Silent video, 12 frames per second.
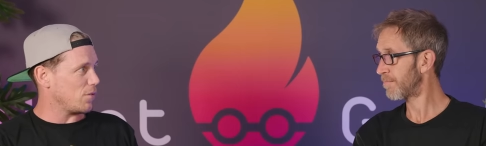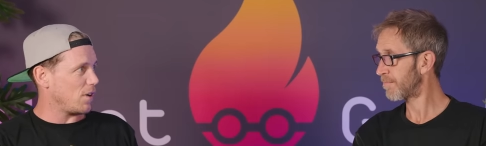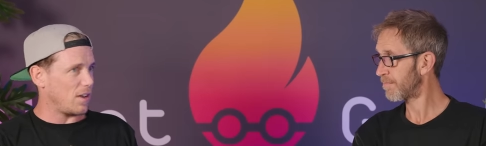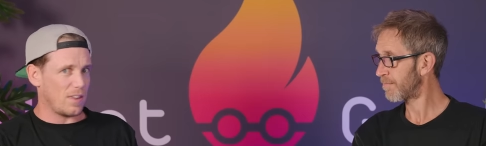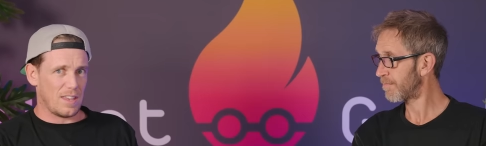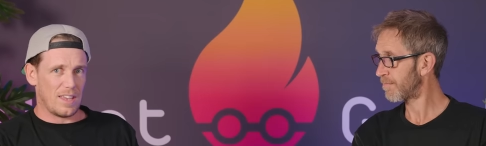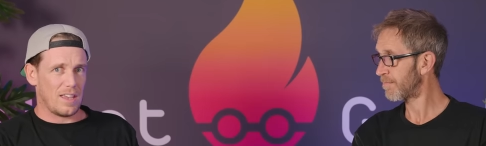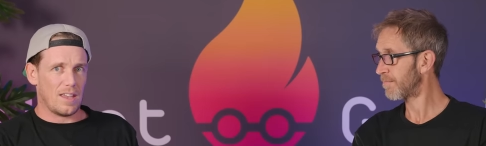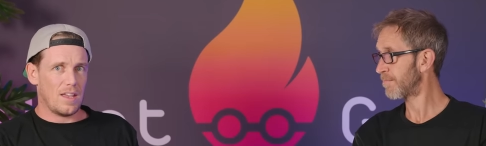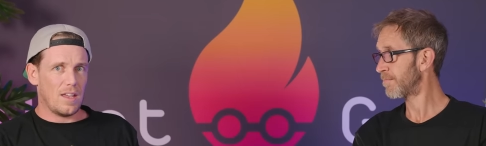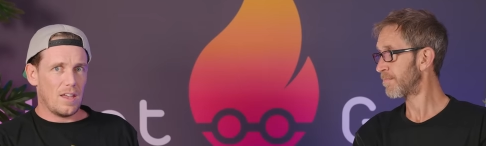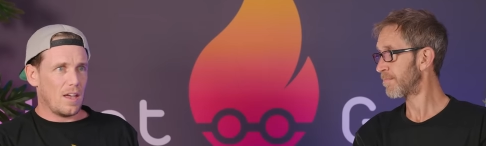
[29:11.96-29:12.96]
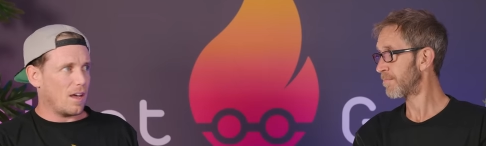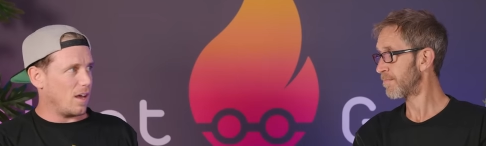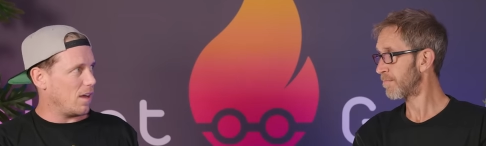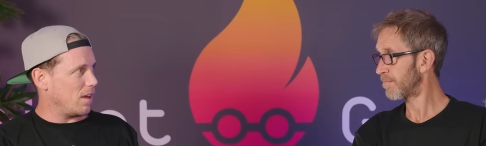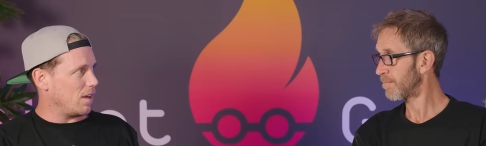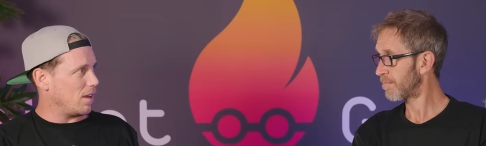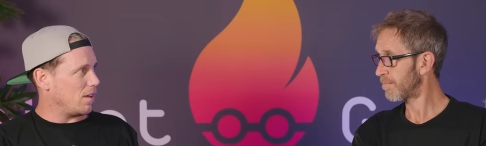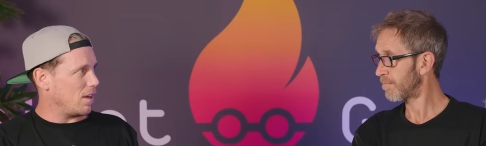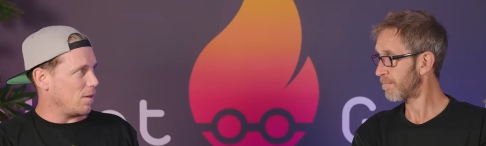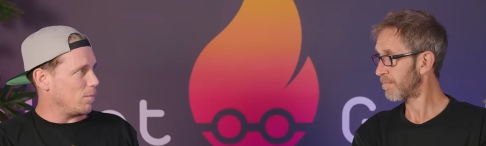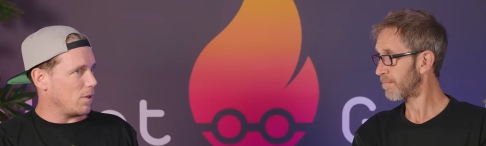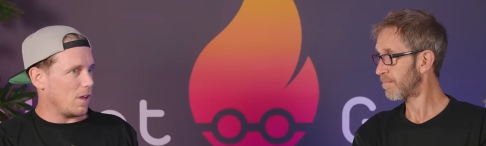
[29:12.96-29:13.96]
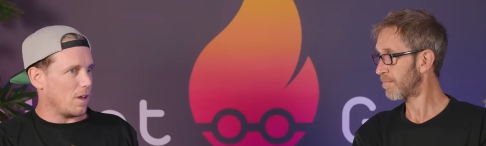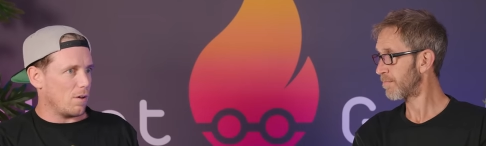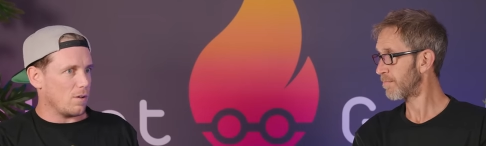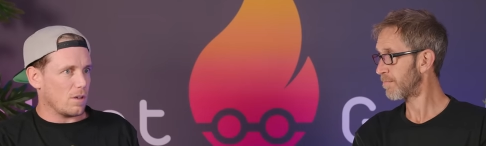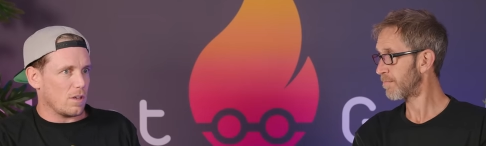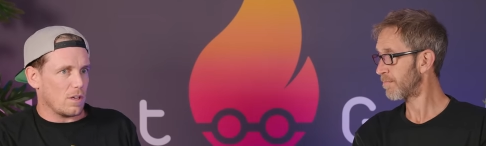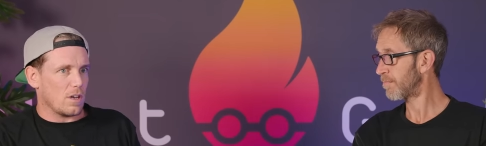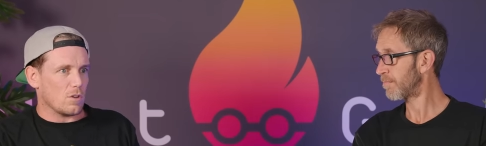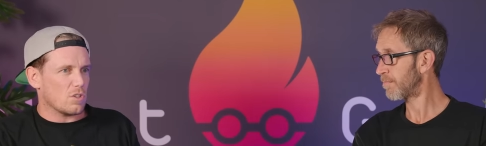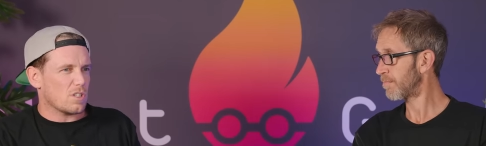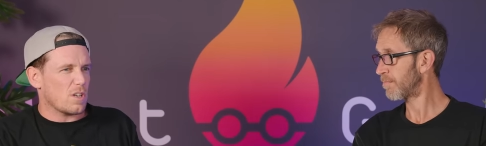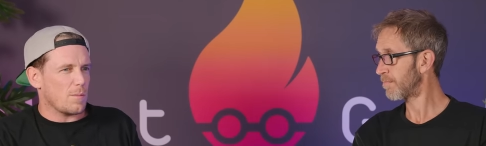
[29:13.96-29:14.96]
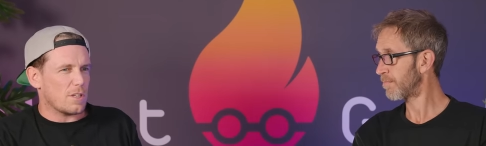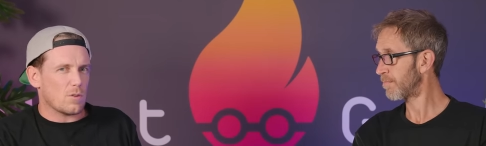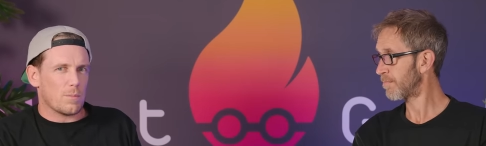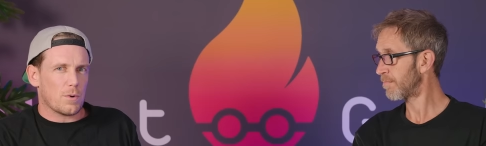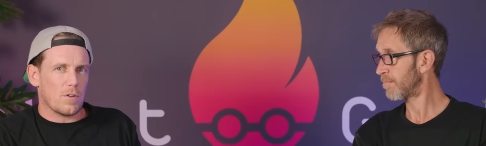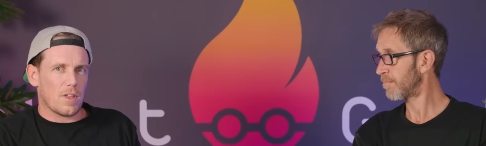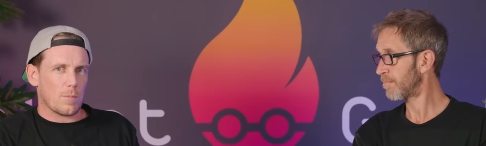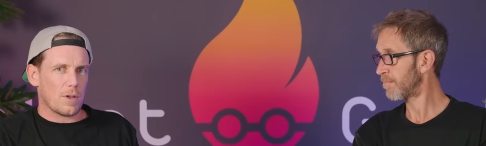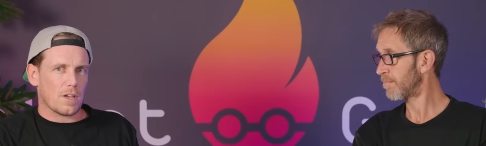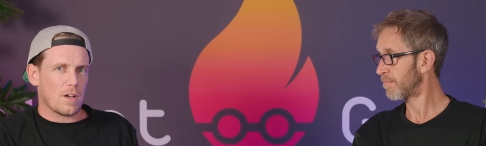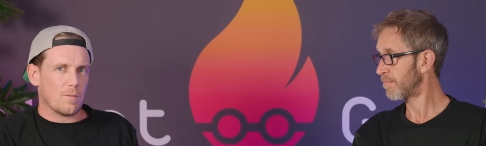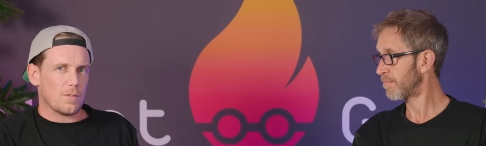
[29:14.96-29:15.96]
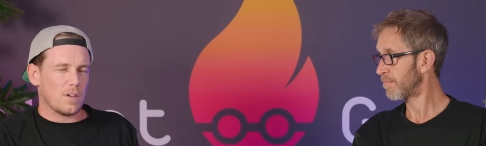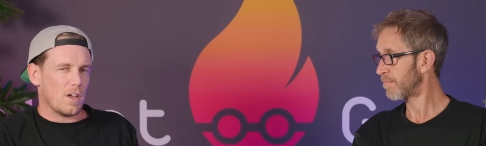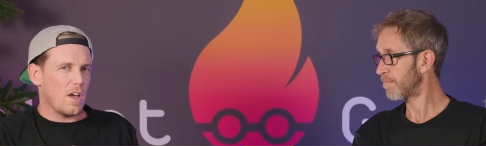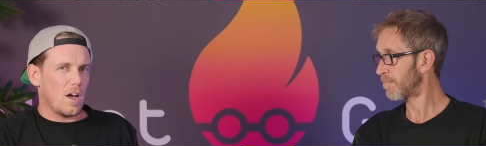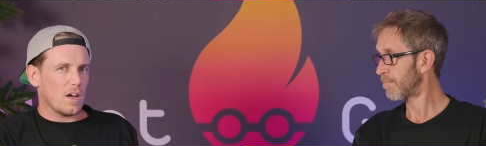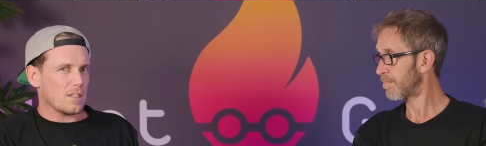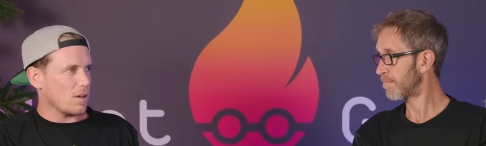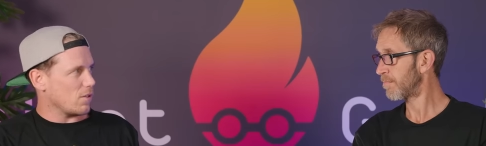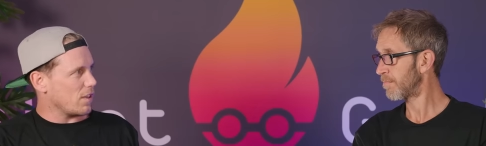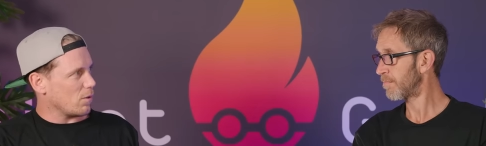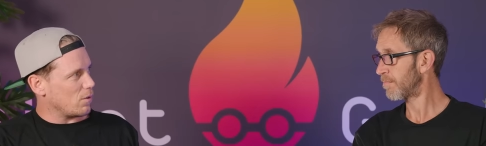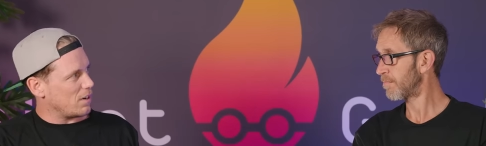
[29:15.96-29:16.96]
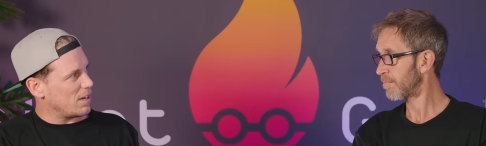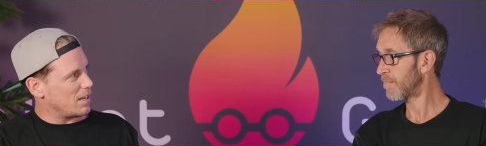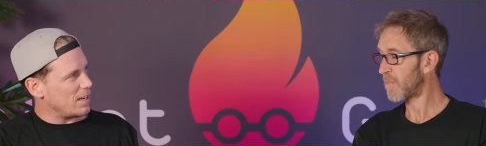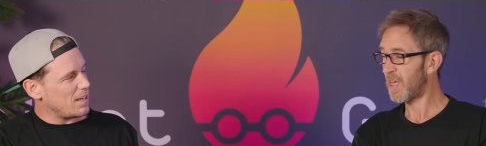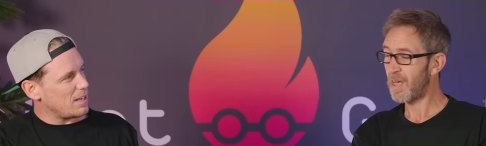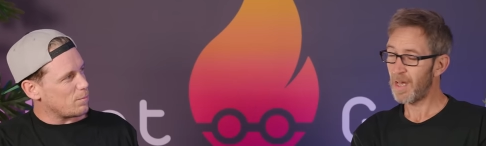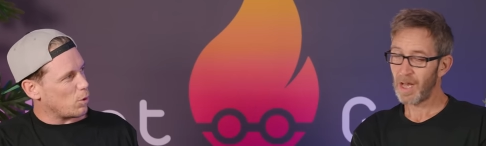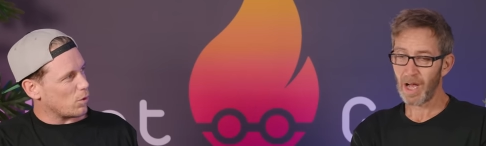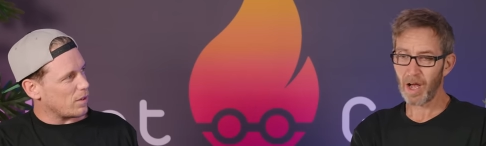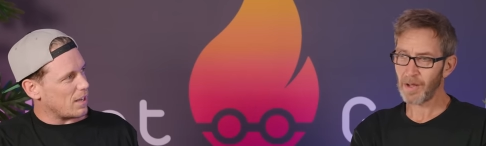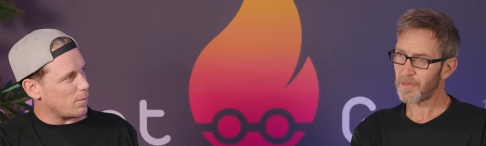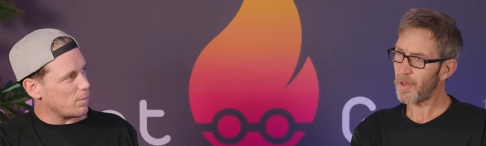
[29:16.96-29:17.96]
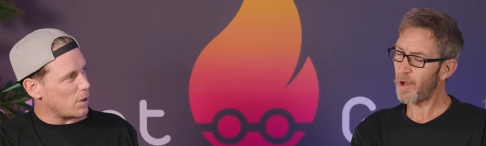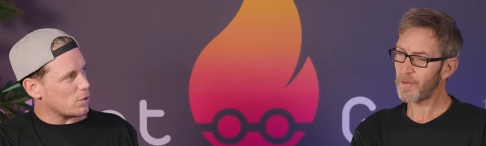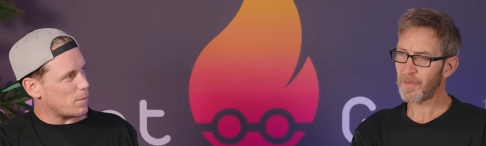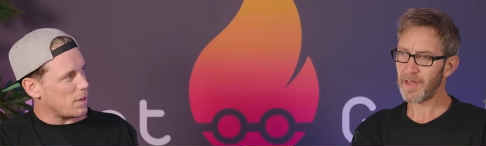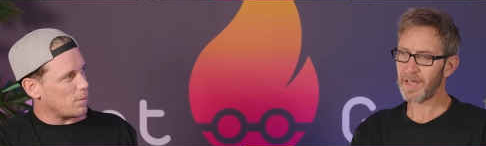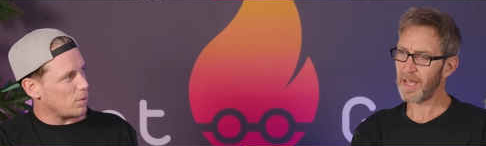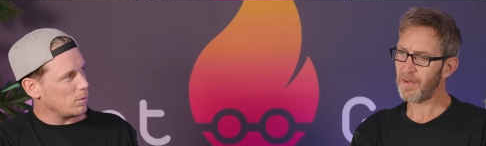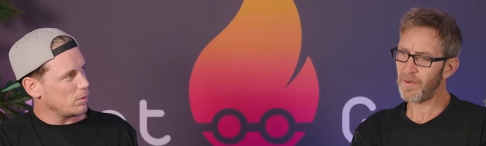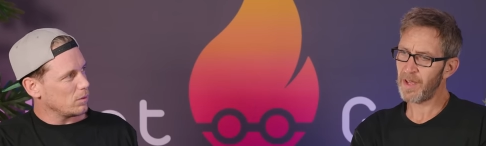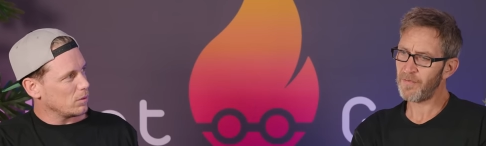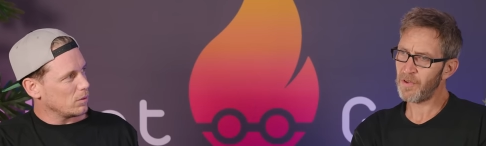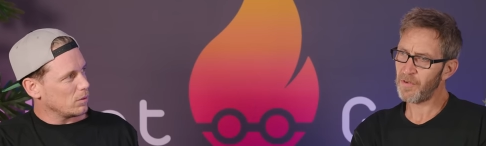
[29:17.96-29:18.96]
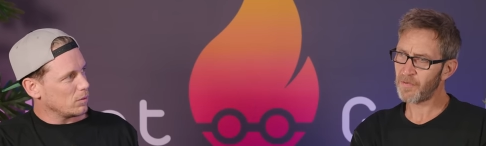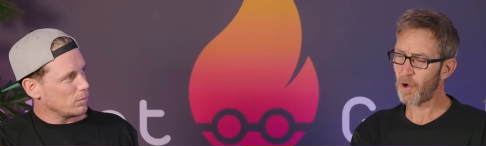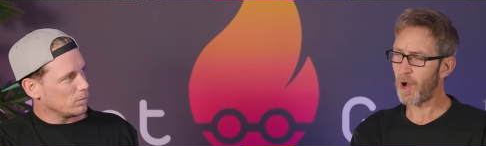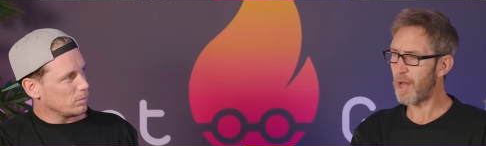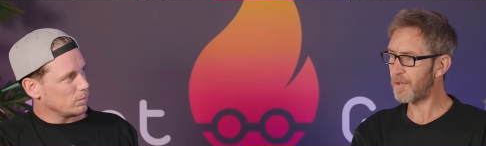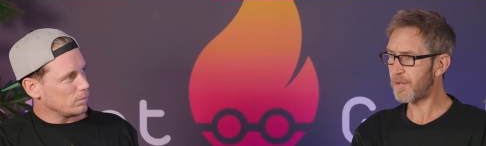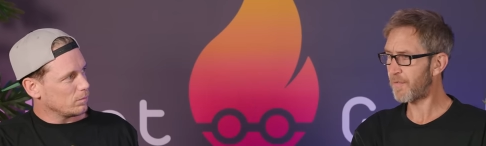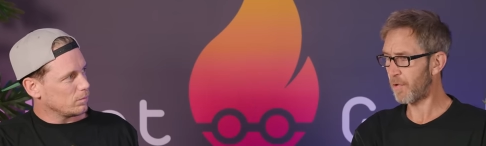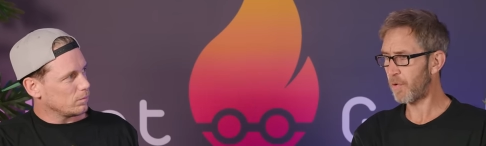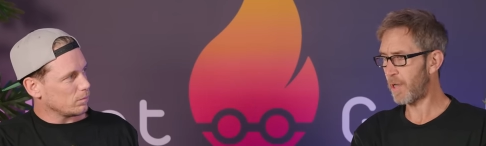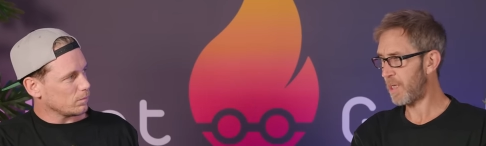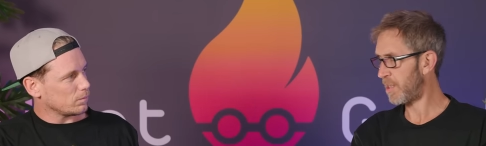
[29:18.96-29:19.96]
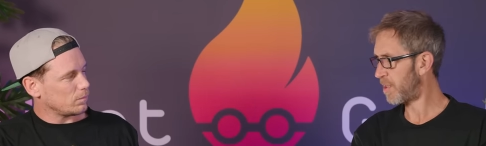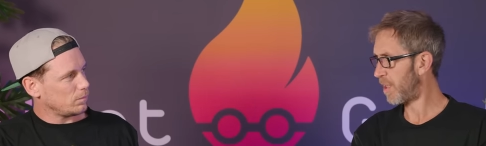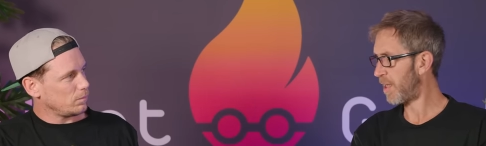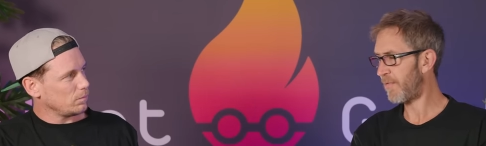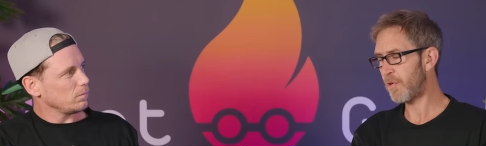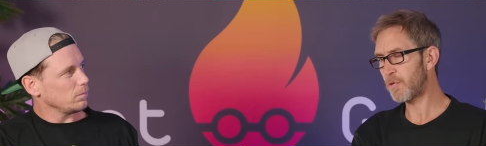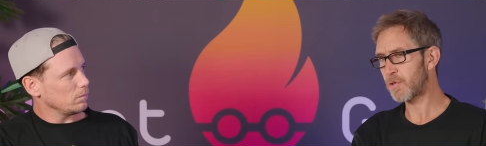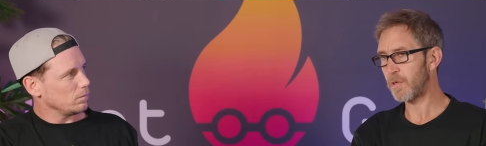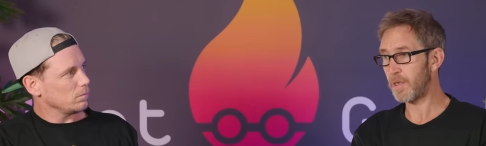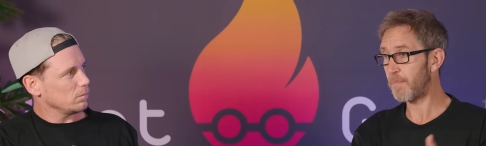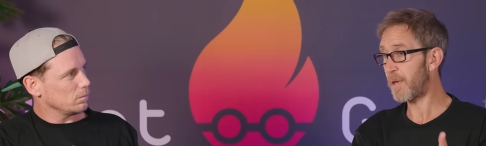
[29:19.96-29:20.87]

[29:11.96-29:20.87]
Speaker 1: throughout the year. Uh, um, uh, you know, just something to improve that bit of comfort. Don't think we really need
Speaker 2: more than I th- that. I think if, if, you've got underfloor heating, if you're doing a